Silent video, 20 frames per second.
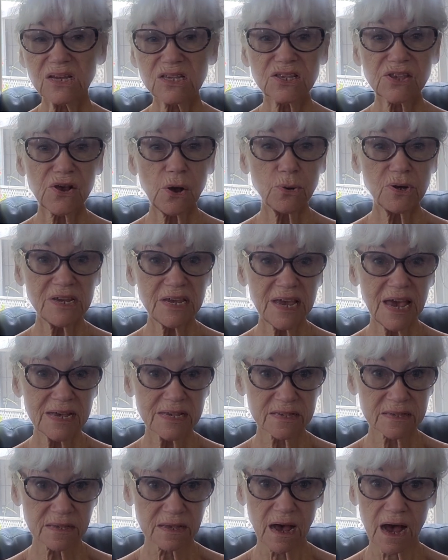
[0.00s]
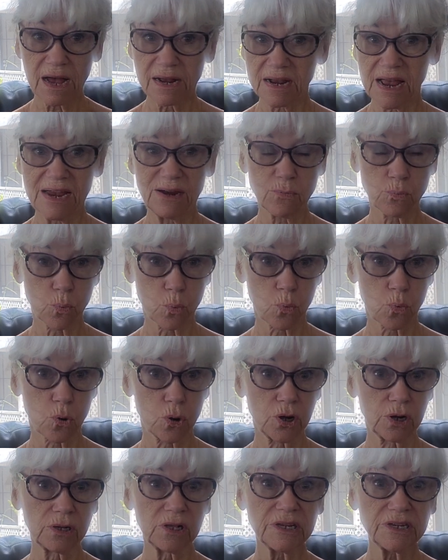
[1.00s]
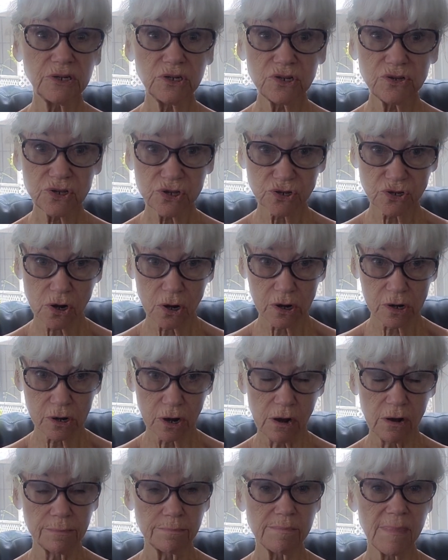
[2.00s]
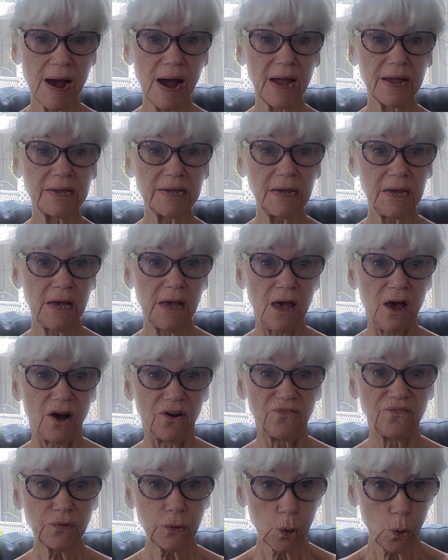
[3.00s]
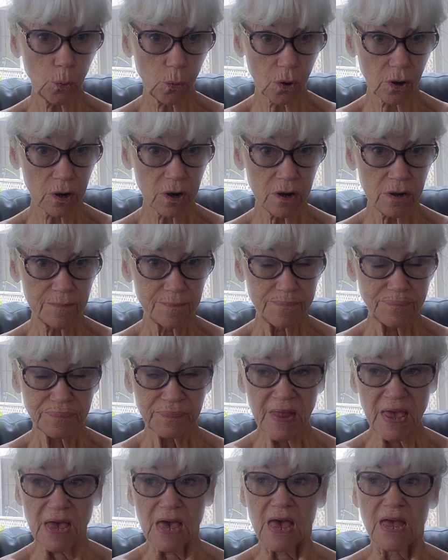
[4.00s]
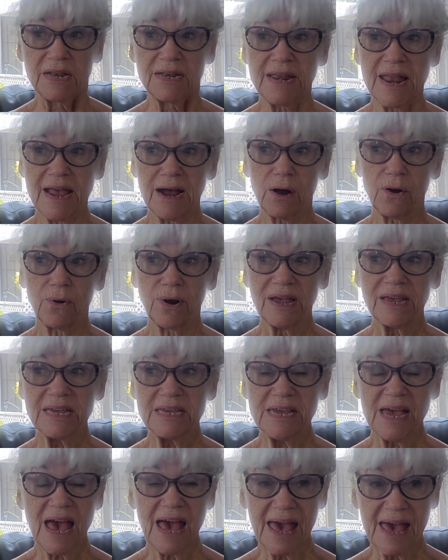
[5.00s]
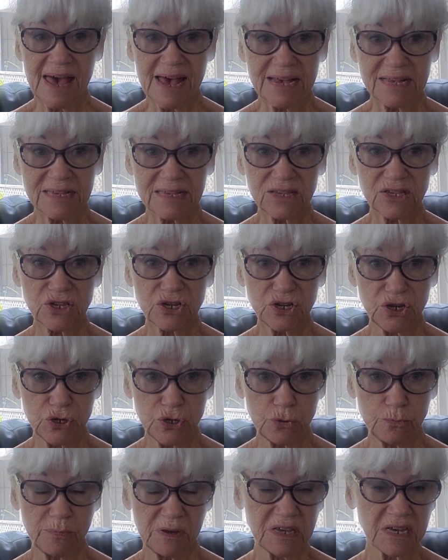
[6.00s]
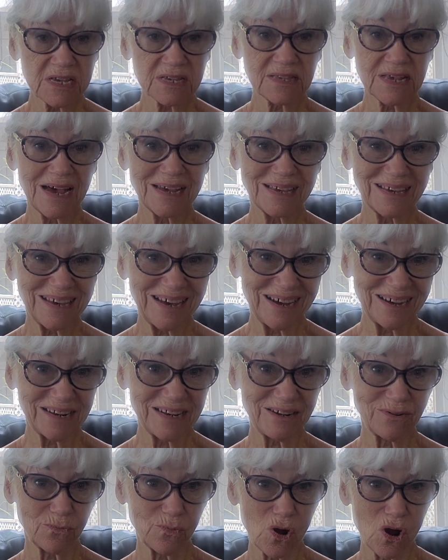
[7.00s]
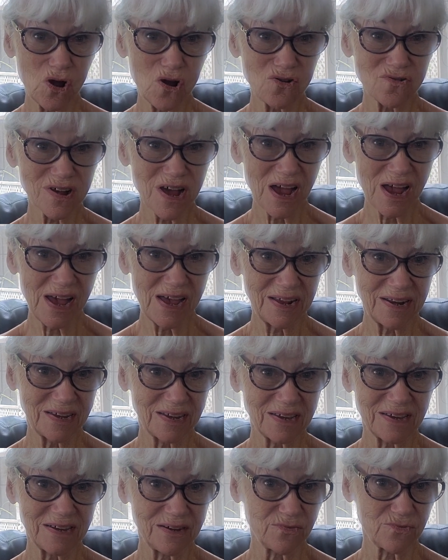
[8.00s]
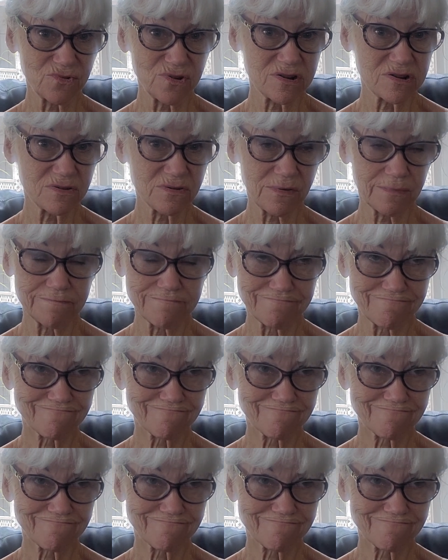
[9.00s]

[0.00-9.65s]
so he has got a really good start on my floor. Now, he has to, because I cut it wrong, I had it cut wrong.